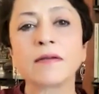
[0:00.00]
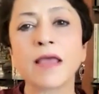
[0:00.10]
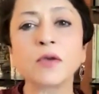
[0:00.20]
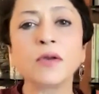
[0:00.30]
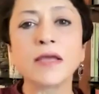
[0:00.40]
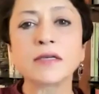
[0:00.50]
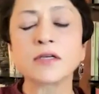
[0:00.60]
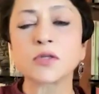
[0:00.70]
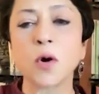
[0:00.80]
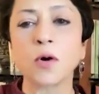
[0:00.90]

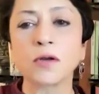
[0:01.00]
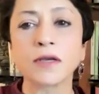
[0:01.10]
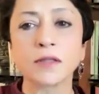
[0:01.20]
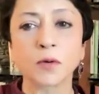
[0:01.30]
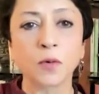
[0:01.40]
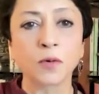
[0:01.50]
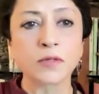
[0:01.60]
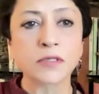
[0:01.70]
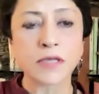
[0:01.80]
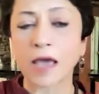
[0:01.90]
regulator's order in the Colo
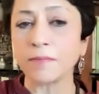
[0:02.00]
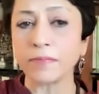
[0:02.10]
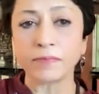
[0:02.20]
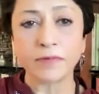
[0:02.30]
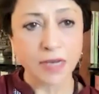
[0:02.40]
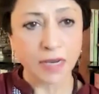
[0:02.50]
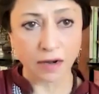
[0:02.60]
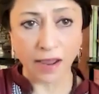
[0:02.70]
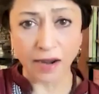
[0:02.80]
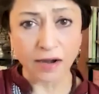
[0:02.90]
scam
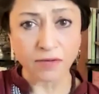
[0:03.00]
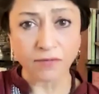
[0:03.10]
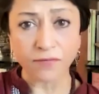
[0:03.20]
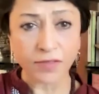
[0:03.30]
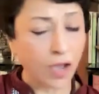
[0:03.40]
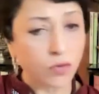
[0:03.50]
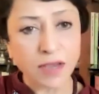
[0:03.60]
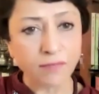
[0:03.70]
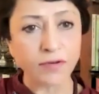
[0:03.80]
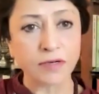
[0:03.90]
declared without
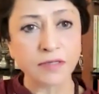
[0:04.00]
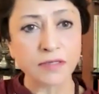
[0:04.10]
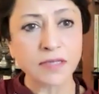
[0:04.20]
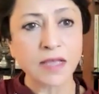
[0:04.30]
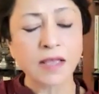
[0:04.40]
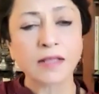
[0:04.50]
evidence